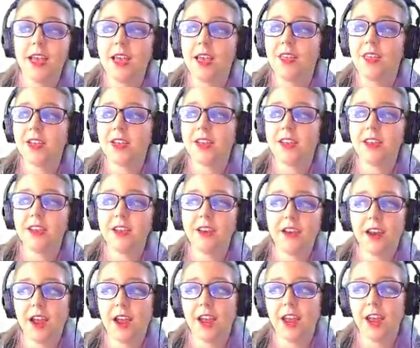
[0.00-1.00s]
Then
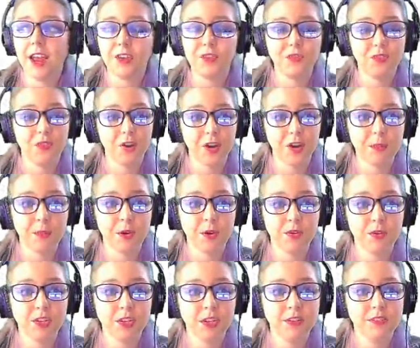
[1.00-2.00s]
here I have 40
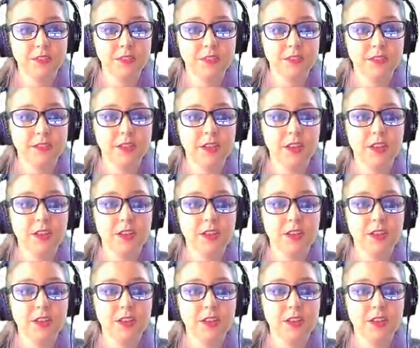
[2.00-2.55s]
protons,